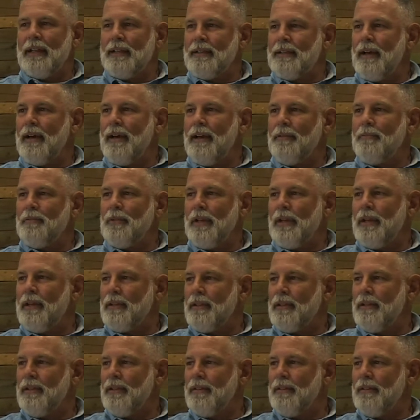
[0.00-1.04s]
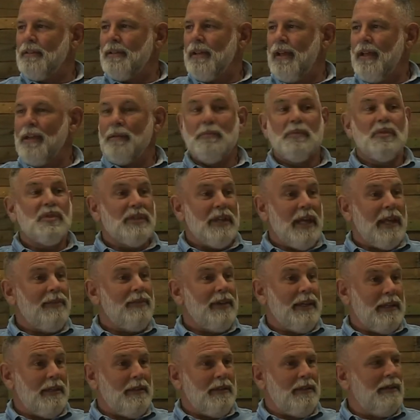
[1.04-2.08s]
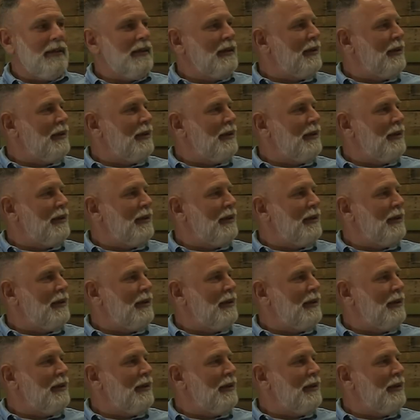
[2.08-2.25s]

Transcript: time yet? Time-saving?